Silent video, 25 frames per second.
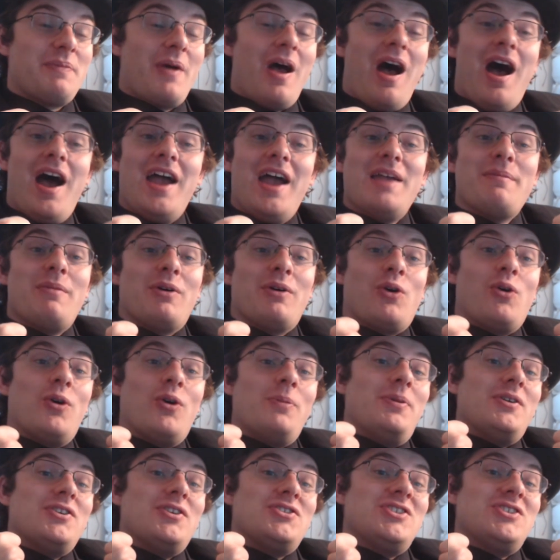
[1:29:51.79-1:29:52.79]
I am a
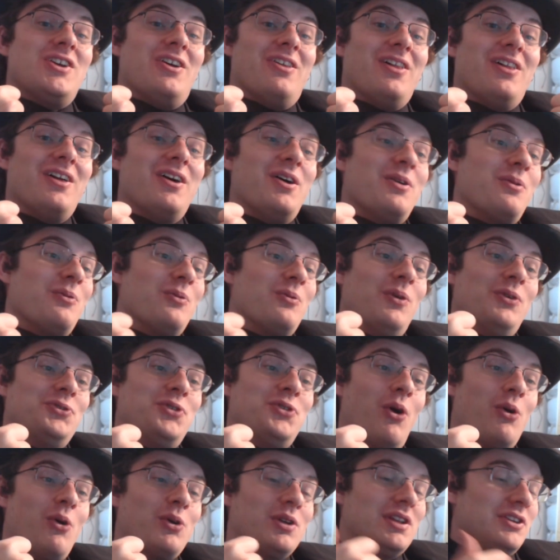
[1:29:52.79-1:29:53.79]
corporate shell. We'll
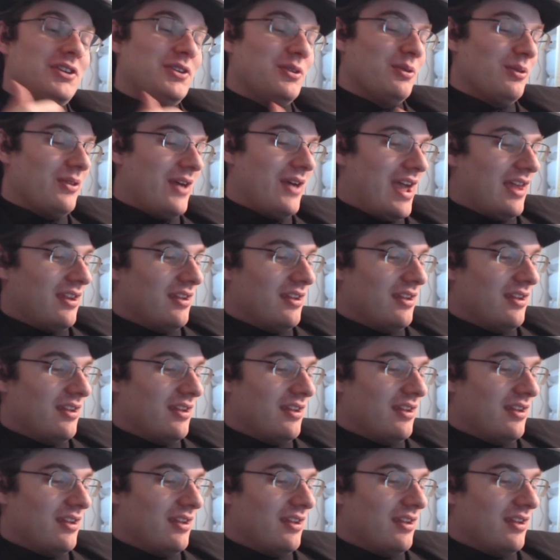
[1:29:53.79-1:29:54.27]
totally do that.